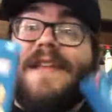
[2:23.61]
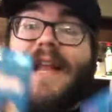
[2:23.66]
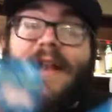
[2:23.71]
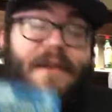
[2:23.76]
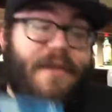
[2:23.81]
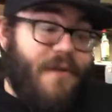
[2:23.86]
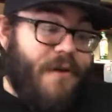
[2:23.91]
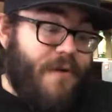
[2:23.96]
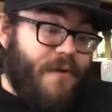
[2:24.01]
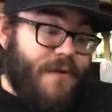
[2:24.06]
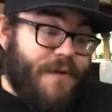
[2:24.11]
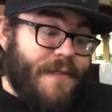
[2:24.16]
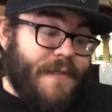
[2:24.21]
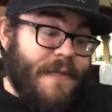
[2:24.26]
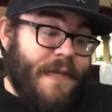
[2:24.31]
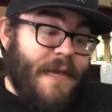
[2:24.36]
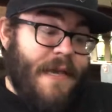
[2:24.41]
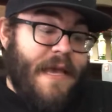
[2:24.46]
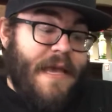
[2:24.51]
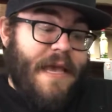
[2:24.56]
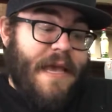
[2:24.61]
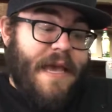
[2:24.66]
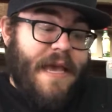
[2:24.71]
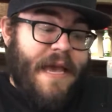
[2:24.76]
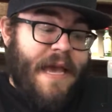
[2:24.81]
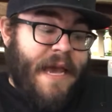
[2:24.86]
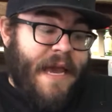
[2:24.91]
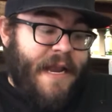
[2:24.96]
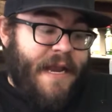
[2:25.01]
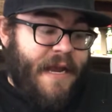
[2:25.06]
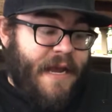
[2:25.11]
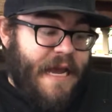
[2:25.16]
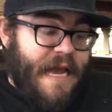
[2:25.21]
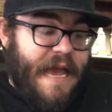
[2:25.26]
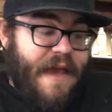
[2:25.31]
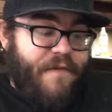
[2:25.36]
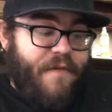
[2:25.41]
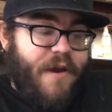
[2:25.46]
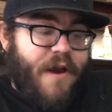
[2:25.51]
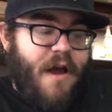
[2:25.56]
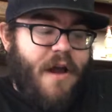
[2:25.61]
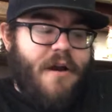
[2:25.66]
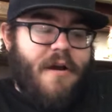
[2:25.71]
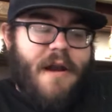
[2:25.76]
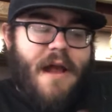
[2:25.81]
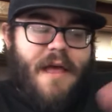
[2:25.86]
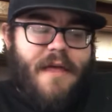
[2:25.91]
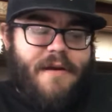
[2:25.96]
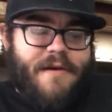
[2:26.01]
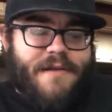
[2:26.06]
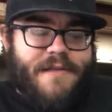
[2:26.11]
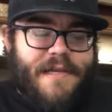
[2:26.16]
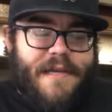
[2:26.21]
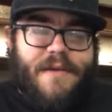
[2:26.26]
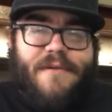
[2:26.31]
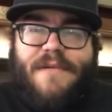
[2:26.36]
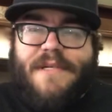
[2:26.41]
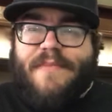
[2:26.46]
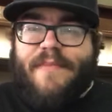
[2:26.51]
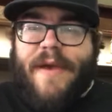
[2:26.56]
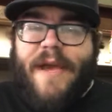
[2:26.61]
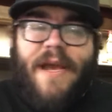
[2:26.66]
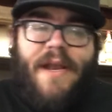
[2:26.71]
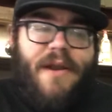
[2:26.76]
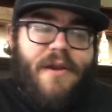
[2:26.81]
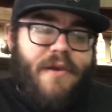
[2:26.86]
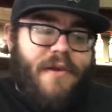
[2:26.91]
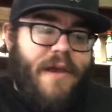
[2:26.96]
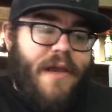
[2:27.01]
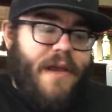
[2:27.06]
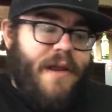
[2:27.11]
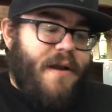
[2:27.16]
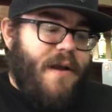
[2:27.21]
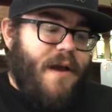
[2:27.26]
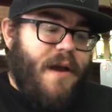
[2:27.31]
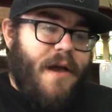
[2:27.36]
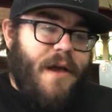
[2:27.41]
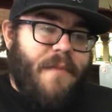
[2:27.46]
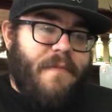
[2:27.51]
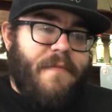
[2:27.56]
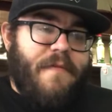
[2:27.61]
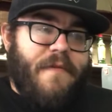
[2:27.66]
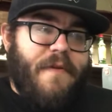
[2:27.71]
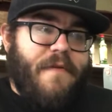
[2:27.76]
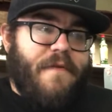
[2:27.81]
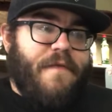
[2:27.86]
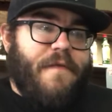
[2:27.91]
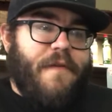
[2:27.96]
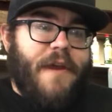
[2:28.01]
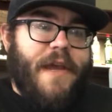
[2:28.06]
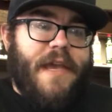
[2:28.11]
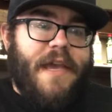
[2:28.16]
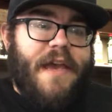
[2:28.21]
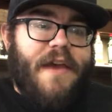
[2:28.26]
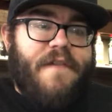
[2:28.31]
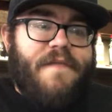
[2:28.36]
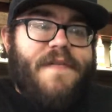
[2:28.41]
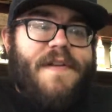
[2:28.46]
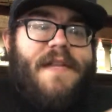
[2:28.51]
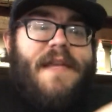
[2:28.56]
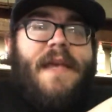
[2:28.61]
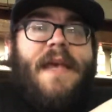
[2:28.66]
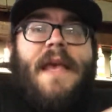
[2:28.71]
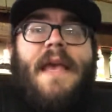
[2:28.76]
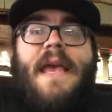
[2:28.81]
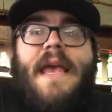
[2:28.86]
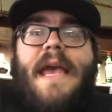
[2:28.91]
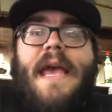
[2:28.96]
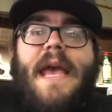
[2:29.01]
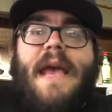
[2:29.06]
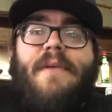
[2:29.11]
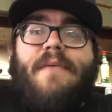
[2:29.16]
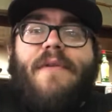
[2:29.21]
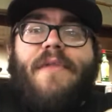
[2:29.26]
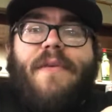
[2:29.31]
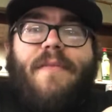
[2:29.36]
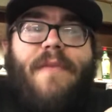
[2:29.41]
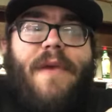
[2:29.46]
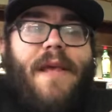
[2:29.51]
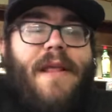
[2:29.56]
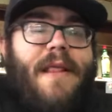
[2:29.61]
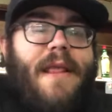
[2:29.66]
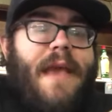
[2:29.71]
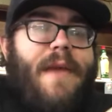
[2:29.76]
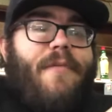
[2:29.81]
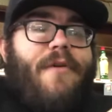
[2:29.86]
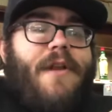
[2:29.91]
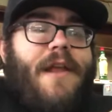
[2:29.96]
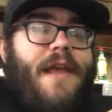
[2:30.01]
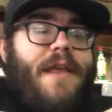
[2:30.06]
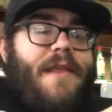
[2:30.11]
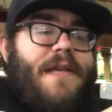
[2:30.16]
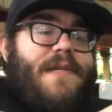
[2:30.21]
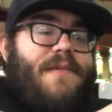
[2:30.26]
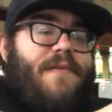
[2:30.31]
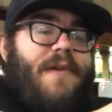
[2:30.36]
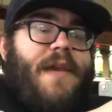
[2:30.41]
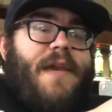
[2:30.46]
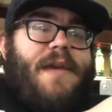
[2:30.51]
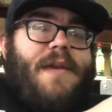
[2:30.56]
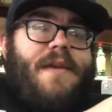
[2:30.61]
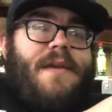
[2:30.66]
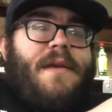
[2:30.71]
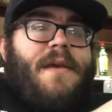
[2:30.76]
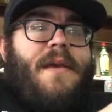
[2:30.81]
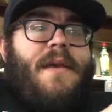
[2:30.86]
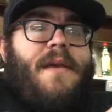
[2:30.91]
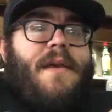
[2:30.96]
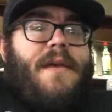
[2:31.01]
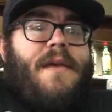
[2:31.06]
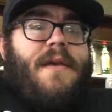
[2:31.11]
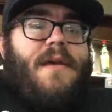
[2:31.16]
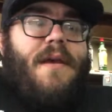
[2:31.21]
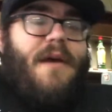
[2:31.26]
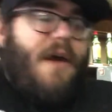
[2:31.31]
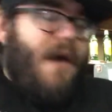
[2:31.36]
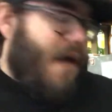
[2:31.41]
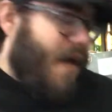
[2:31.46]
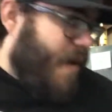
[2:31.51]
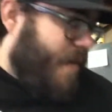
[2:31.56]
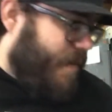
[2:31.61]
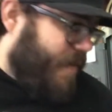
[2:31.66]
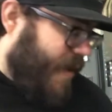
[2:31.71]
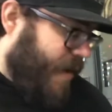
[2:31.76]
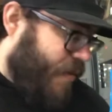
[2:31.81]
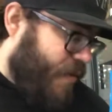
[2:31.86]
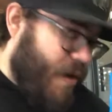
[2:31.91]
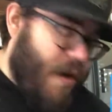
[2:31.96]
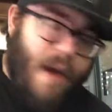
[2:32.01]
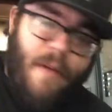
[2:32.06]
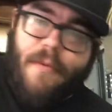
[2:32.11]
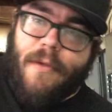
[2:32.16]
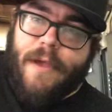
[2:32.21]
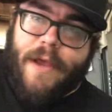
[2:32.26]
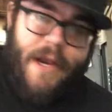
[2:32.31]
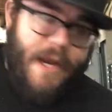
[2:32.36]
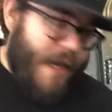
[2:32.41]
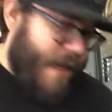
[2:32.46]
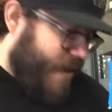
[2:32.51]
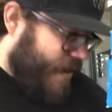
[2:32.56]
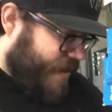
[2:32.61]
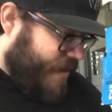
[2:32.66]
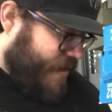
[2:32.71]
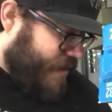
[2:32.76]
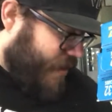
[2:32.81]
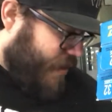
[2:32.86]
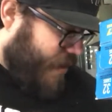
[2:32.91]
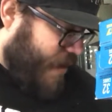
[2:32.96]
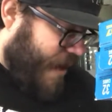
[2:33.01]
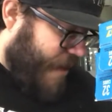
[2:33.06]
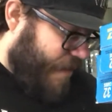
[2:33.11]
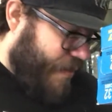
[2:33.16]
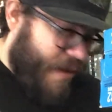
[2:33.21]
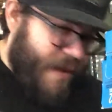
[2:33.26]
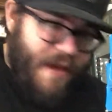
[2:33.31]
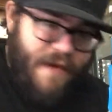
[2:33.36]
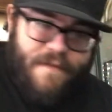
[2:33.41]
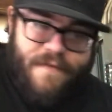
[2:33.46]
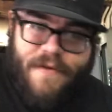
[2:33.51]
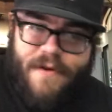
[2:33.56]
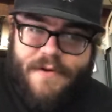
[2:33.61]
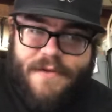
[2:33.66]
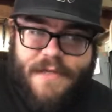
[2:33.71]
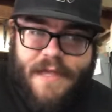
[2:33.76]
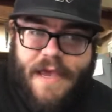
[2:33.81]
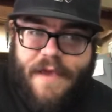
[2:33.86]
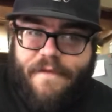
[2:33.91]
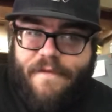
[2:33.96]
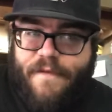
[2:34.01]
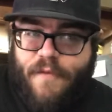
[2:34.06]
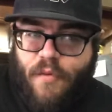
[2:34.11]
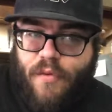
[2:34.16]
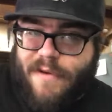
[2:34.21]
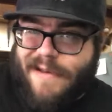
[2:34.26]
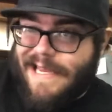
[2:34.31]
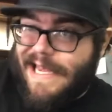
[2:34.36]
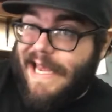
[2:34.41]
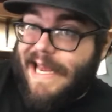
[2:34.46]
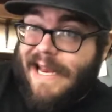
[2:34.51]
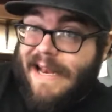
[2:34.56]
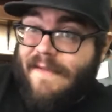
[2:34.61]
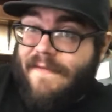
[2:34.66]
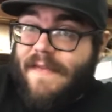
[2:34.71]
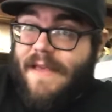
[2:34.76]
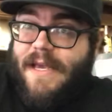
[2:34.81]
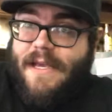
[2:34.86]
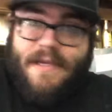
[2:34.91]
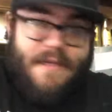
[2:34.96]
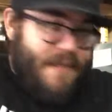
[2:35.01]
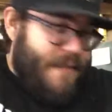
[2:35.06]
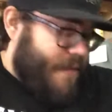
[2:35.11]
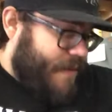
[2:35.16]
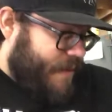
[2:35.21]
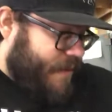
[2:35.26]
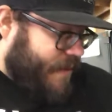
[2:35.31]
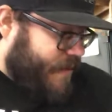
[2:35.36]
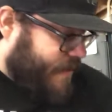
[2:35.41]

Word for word: 10 of those and uh, every hundred dollars that you spend you get um, a free gift and with it being Labor Day this week, um, they were doubling it. So I believe there's like 14 of these.